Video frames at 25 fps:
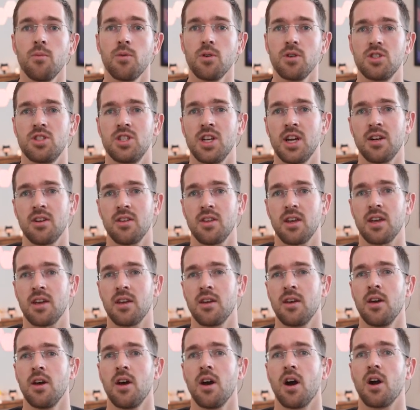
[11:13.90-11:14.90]
More
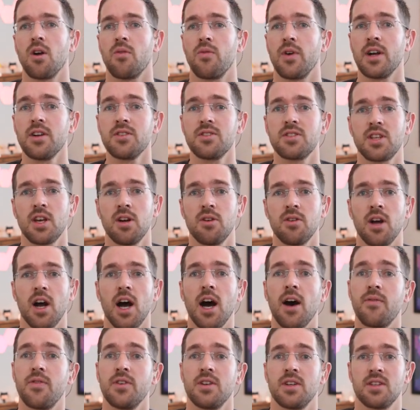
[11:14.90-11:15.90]
generally, our Rails code
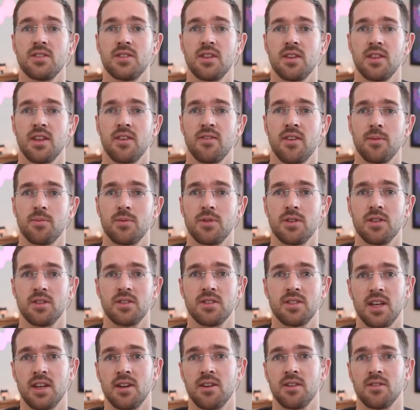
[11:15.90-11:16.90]
often doesn't live up to the
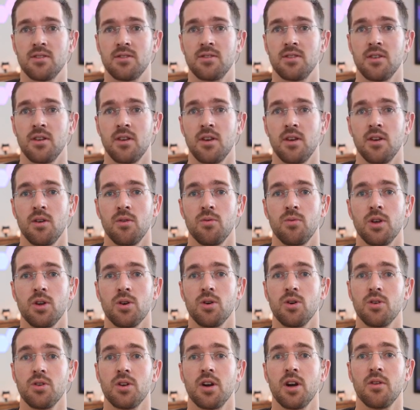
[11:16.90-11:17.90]
standards we
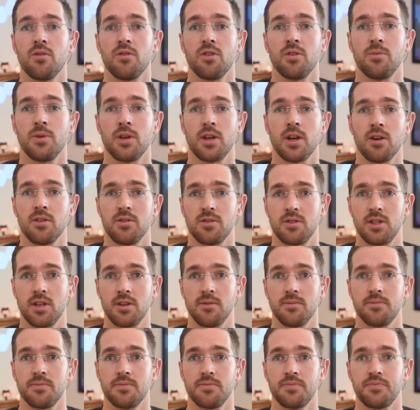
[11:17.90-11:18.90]
hold our Ruby code
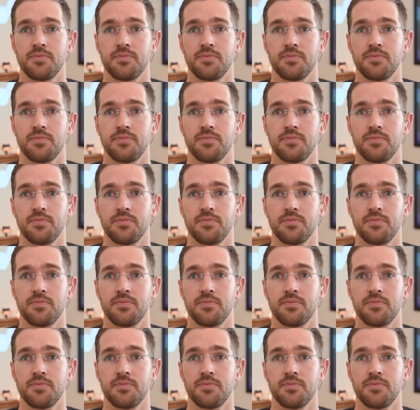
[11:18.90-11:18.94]
to.